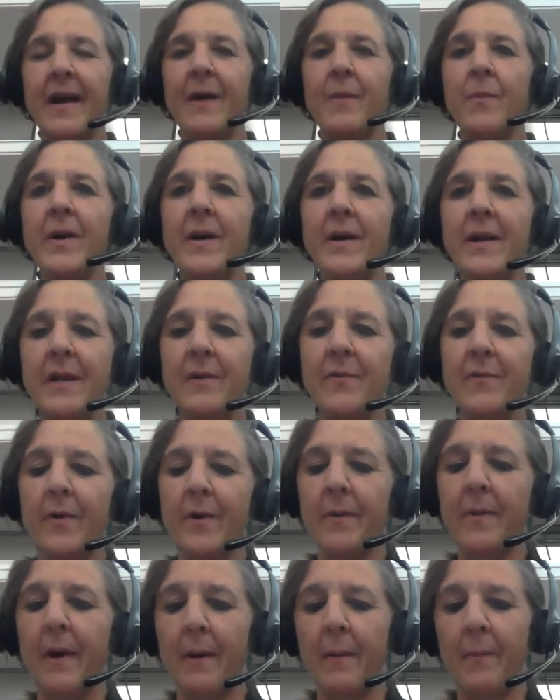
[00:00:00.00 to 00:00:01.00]
I want to give
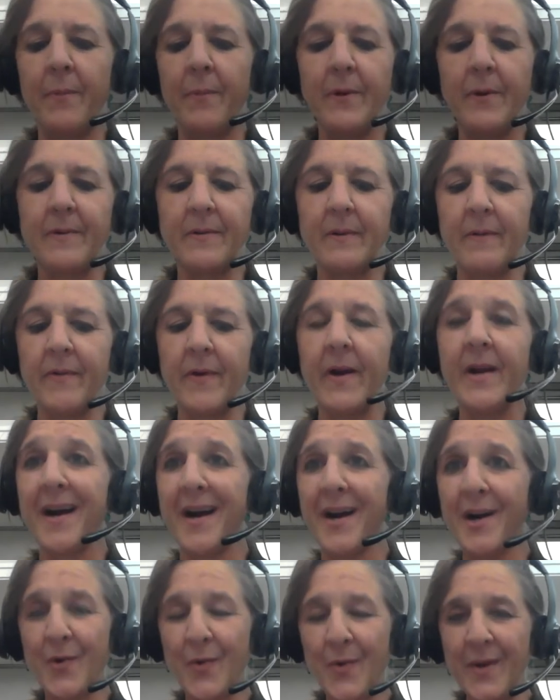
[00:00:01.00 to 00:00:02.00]
a very
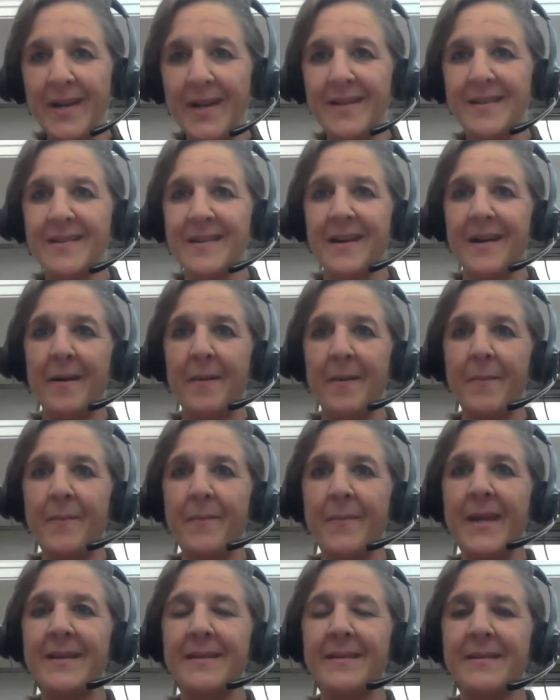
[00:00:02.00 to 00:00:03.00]
concrete
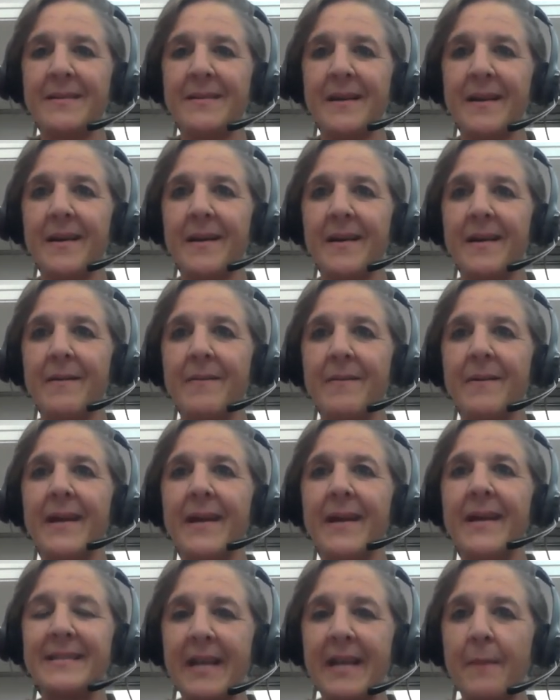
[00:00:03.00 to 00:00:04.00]

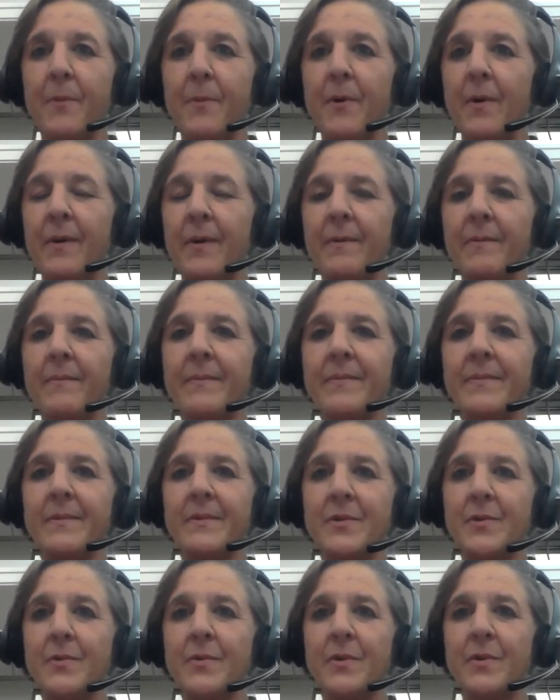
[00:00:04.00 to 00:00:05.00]
example
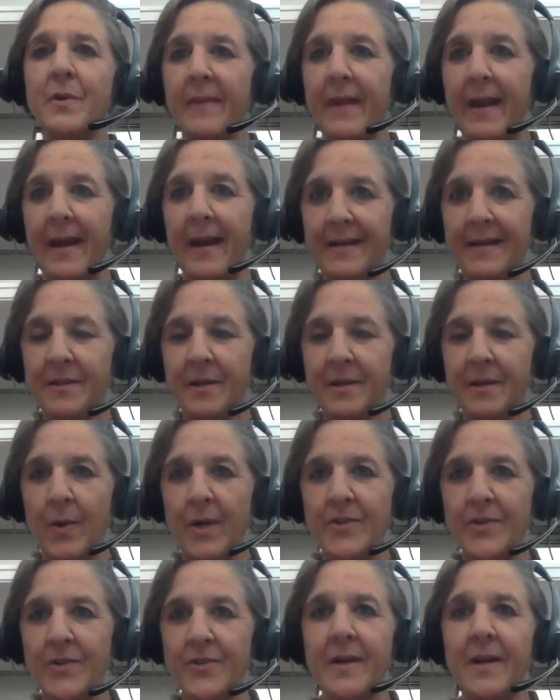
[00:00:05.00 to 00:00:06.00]
to that excellent
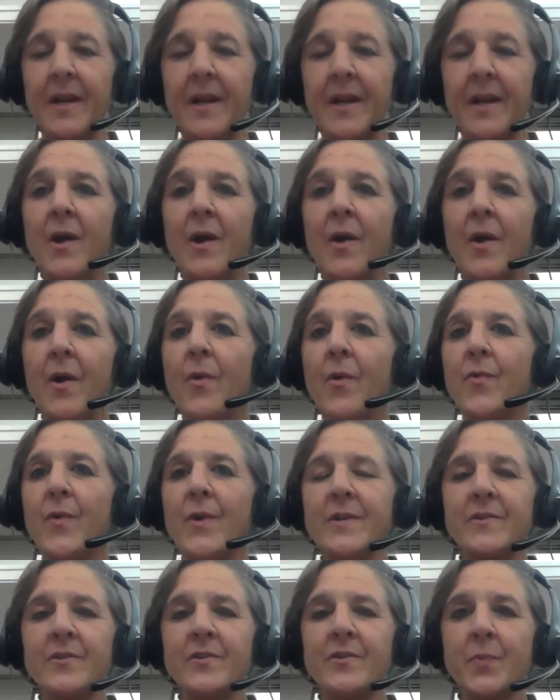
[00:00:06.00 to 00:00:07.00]
question.
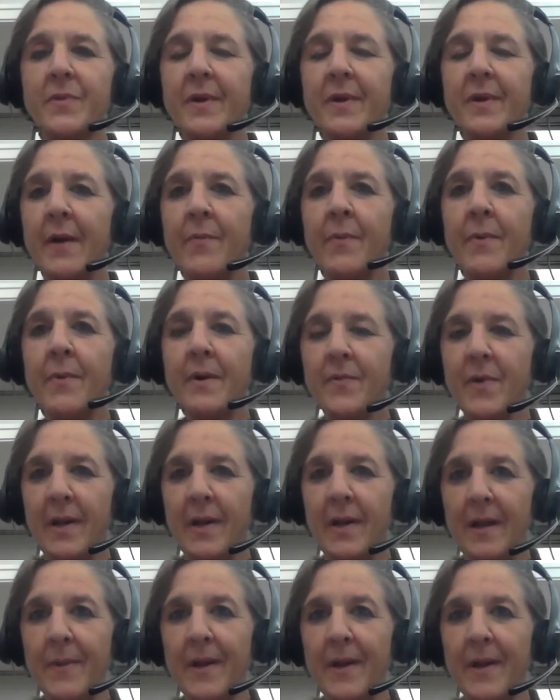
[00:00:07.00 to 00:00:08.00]
For instance, with the government of
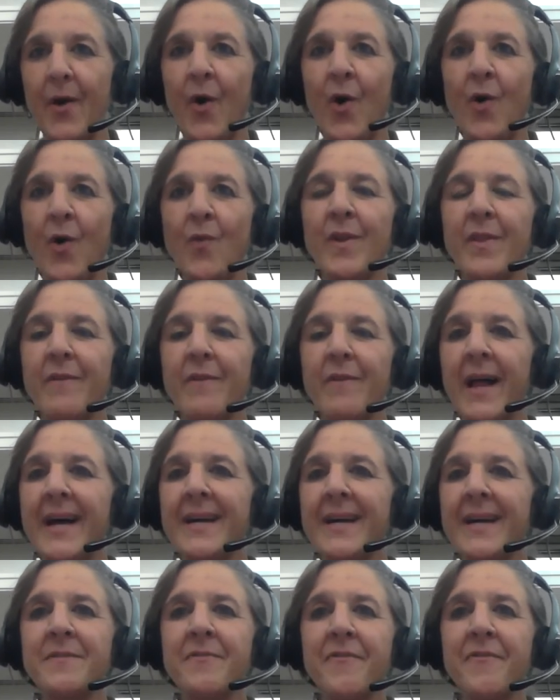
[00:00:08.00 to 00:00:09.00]
Colombia, over the
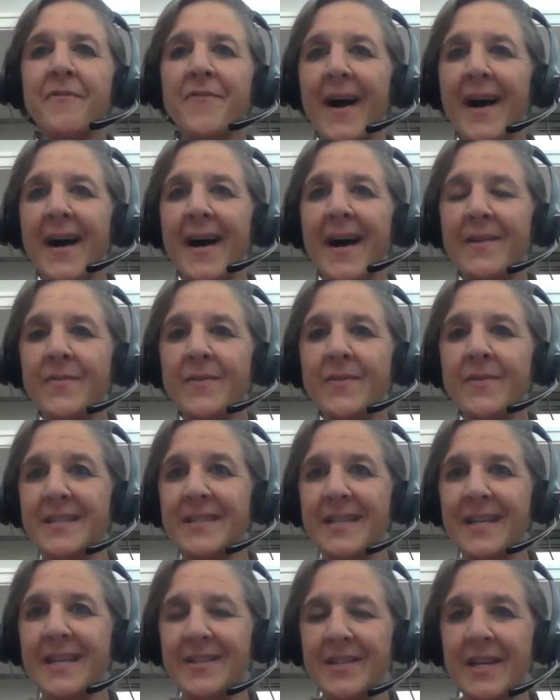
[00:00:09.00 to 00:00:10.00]
last 5 to
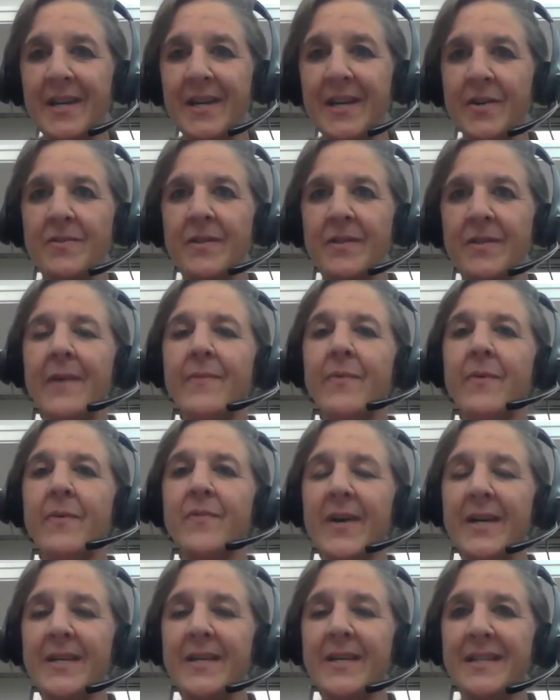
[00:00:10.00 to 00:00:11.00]
6 years, they have
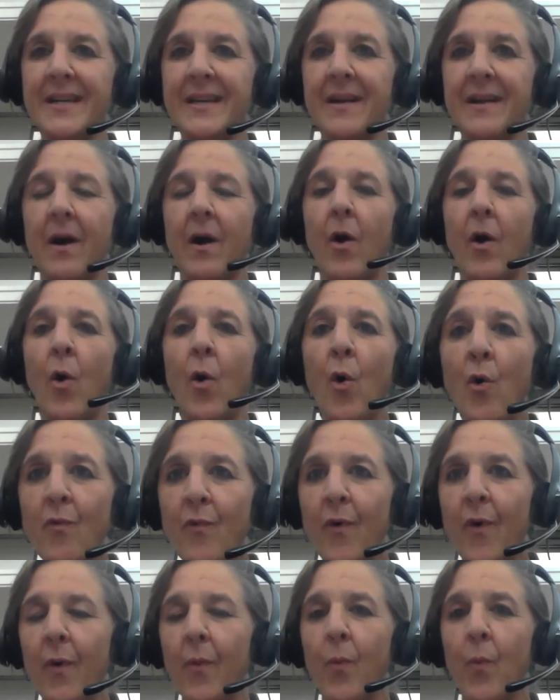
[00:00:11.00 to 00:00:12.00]
invested
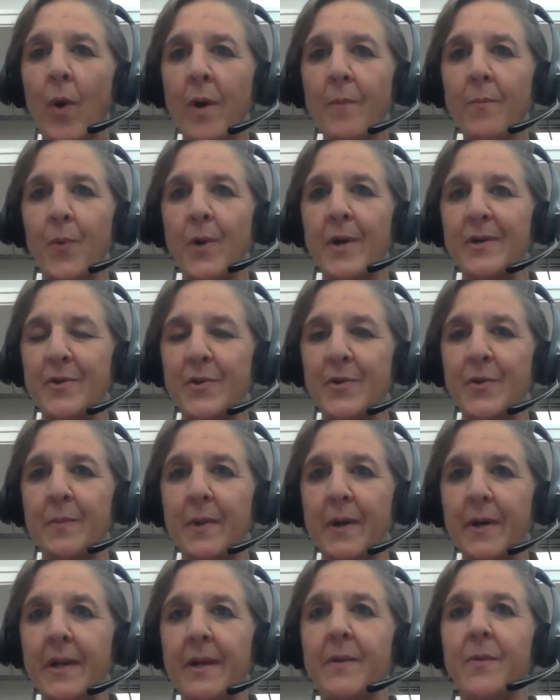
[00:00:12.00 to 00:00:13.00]
over 1.2
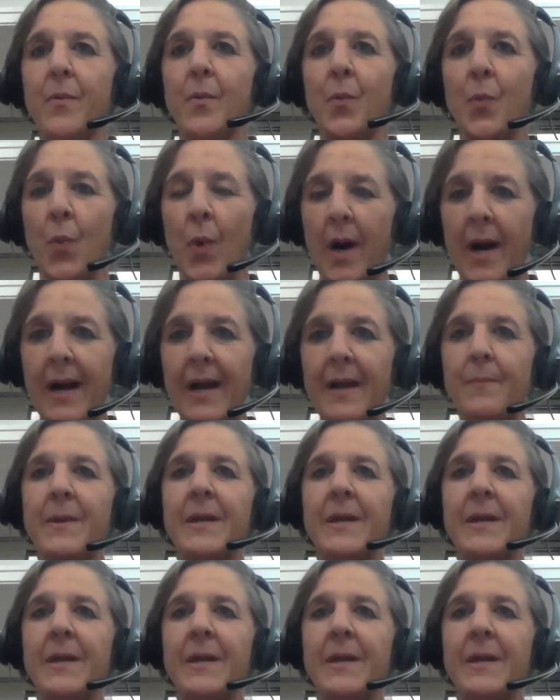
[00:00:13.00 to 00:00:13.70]
million. Why?